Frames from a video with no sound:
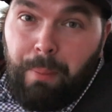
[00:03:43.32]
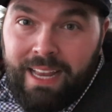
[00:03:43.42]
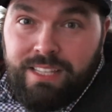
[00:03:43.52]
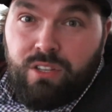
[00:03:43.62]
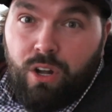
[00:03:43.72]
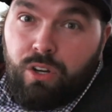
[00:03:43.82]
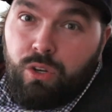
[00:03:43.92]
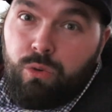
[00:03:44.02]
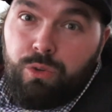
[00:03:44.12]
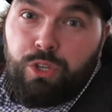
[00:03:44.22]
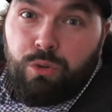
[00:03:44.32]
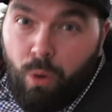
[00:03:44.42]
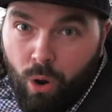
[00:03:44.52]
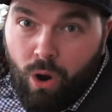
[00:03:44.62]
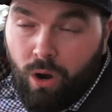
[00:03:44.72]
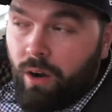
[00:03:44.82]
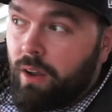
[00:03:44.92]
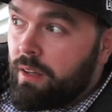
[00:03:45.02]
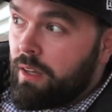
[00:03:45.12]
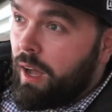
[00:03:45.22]
based on who you are.
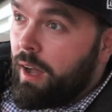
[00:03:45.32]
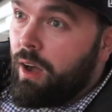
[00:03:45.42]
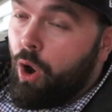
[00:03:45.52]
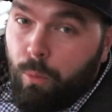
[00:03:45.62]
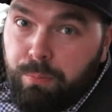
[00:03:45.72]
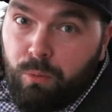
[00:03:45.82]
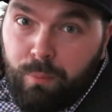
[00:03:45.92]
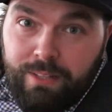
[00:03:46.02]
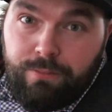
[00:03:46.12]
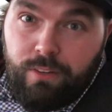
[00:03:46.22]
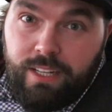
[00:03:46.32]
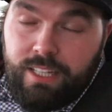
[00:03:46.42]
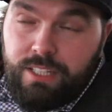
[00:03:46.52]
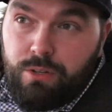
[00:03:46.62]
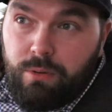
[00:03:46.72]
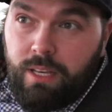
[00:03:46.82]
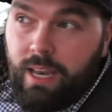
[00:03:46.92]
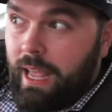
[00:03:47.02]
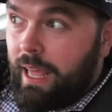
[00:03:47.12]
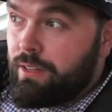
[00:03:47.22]
Oprah Winfrey can do it,
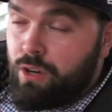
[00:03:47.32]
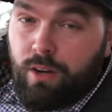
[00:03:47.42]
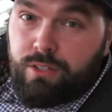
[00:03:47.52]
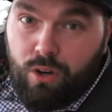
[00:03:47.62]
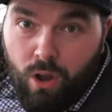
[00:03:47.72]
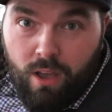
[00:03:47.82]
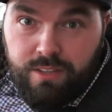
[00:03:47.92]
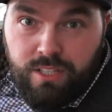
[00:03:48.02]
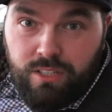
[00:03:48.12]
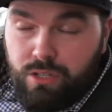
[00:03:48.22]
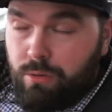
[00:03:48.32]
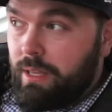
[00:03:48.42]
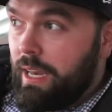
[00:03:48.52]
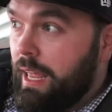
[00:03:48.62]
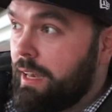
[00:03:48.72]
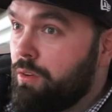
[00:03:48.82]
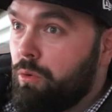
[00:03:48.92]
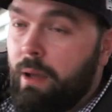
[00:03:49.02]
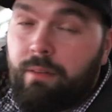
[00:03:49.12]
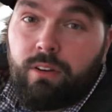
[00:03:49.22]
and Dr. Oz can do it, and
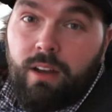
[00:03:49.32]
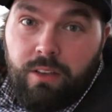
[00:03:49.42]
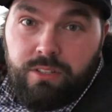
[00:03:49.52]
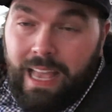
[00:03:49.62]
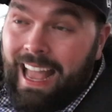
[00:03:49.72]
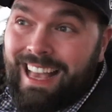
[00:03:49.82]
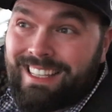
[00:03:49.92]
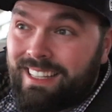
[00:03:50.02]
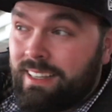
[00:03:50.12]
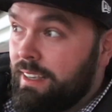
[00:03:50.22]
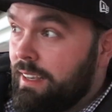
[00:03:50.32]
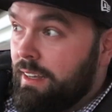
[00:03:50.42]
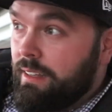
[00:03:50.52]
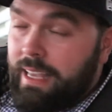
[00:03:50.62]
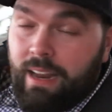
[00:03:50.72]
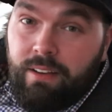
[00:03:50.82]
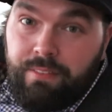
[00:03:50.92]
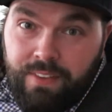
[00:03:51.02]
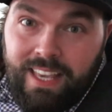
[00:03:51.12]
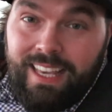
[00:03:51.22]
whoever else asked
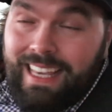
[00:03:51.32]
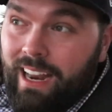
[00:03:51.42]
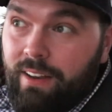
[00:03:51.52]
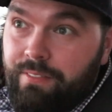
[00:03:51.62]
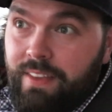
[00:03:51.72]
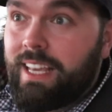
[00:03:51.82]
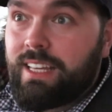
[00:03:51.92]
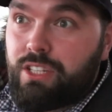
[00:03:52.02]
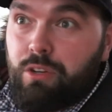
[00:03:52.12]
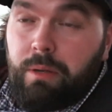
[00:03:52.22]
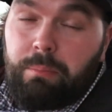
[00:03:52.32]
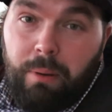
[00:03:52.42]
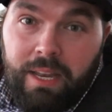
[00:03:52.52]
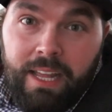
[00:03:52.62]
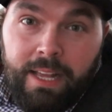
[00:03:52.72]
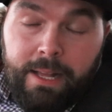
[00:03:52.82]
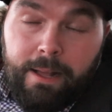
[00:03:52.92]
Gary V can do it, but